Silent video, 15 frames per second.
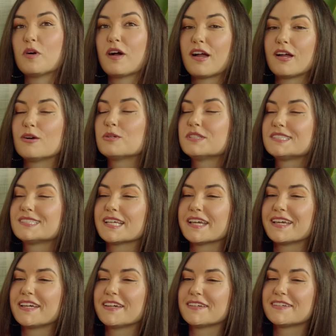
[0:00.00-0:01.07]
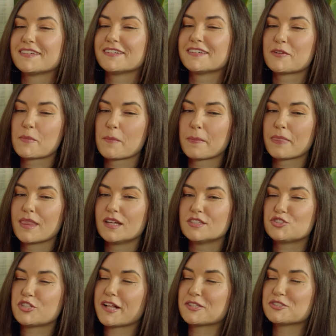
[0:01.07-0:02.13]
I always say
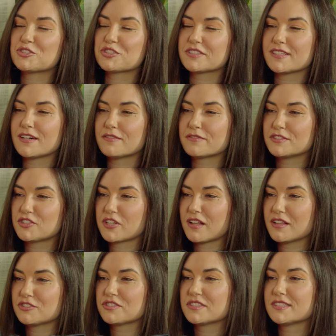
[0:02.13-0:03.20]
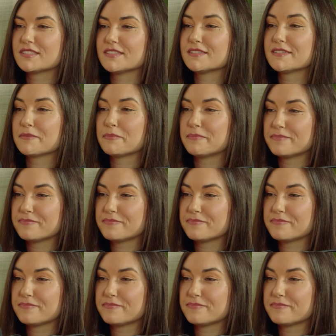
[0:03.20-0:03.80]
challenge yourself and challenge the system.